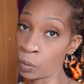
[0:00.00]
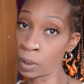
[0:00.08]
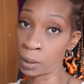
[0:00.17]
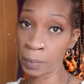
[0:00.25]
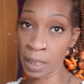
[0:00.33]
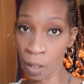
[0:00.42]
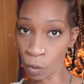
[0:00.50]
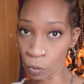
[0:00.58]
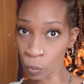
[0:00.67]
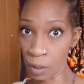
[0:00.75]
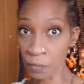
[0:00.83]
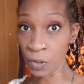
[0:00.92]
We'll be out,
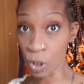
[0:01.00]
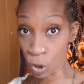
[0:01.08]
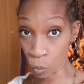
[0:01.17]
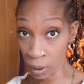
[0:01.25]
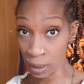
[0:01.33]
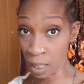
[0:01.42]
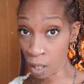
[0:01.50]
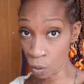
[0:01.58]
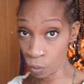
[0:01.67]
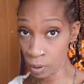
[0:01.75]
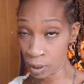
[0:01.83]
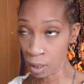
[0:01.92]
well, virtually
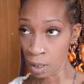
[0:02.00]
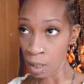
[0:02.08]
out.